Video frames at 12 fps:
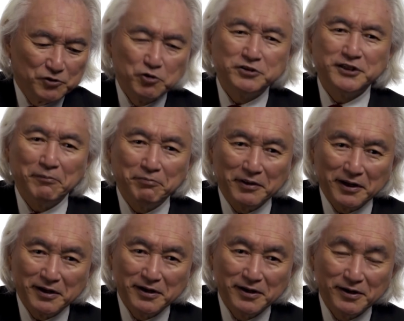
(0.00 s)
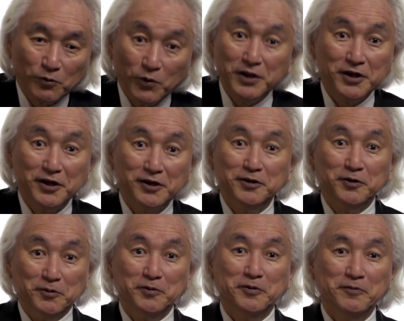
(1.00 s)
Do something. What are you going to
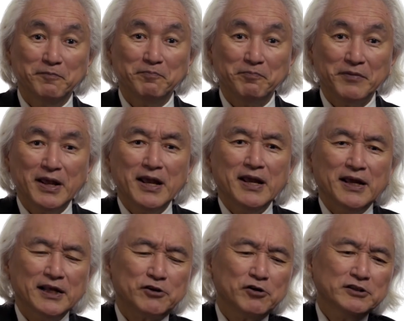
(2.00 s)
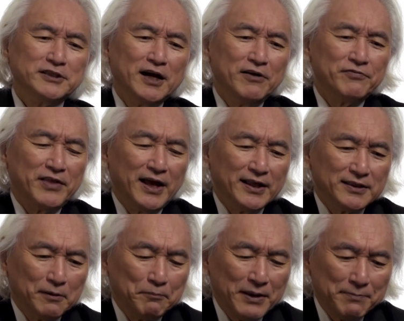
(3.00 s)
do? It turns out
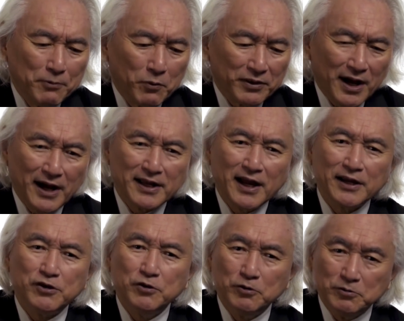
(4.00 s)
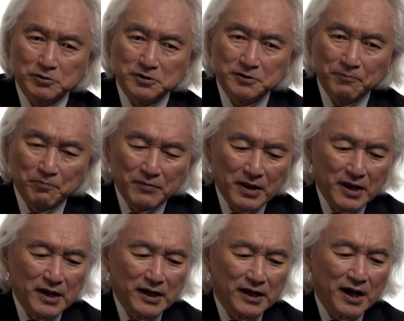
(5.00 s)
that the people with high IQs
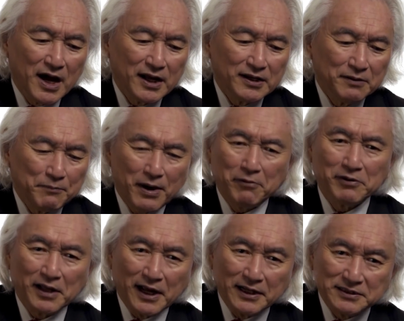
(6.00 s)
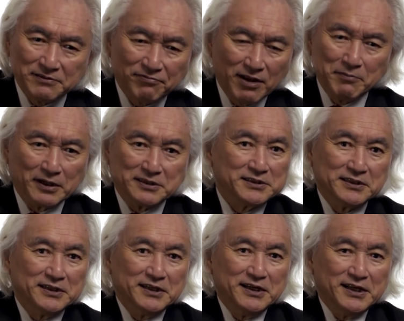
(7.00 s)
got paralyzed,
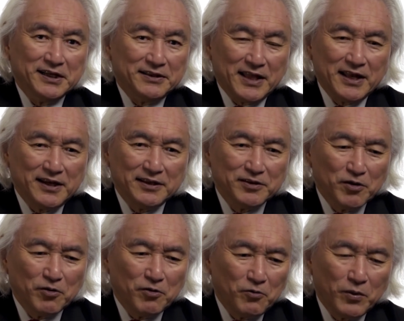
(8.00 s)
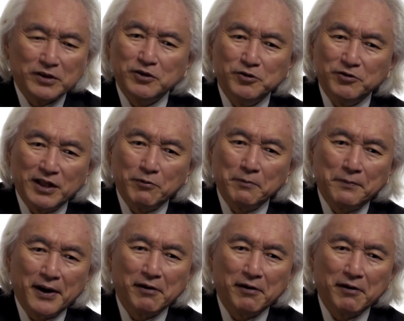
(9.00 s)
flummoxed. They didn't know what to do. They were